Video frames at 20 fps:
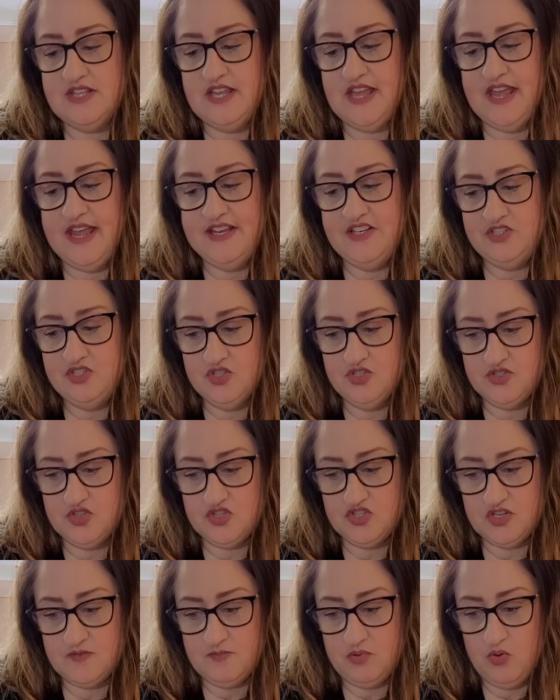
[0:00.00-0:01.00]
The angels
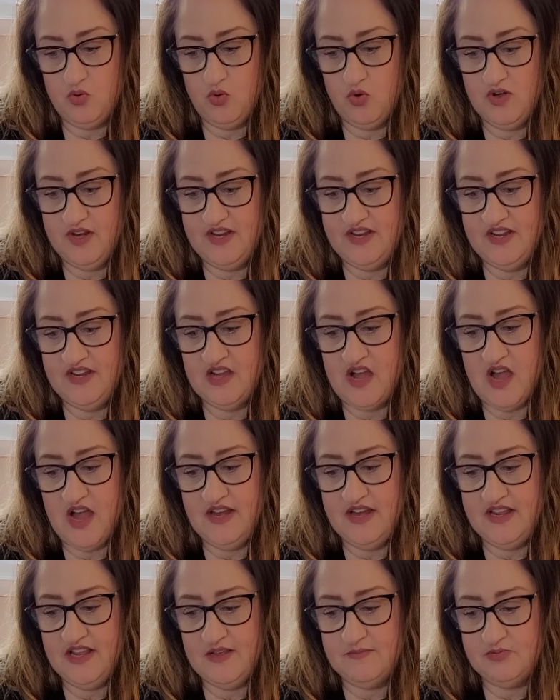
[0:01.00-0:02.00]
are supporting, guiding,